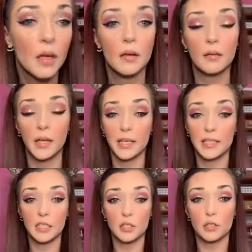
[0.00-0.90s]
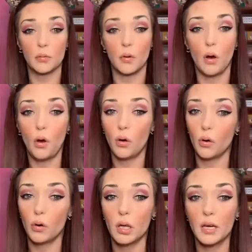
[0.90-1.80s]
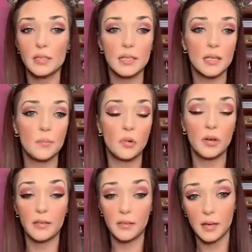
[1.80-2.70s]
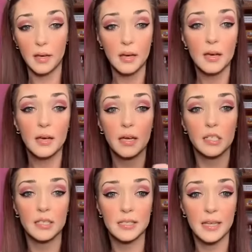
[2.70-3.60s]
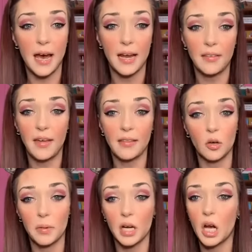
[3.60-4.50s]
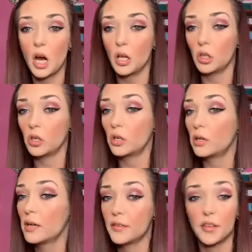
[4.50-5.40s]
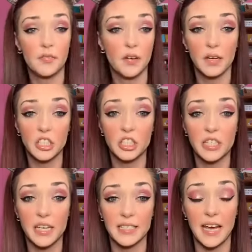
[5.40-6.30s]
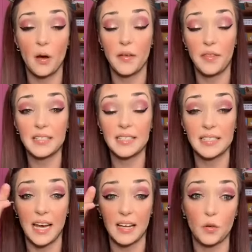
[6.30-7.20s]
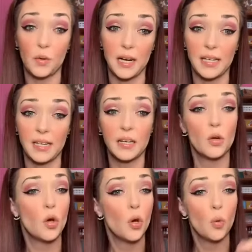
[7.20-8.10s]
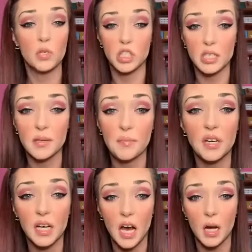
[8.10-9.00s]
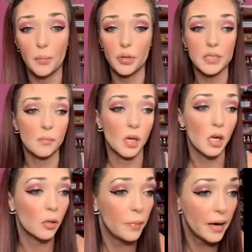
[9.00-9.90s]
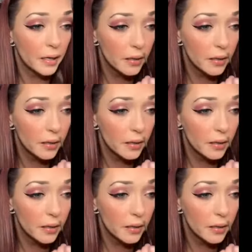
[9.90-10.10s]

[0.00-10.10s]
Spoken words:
Like, it didn't do a whole lot to them or anything. It just added that little bit of color that the foundation takes out, and that's exactly what I needed, was just something to kind of put some color back in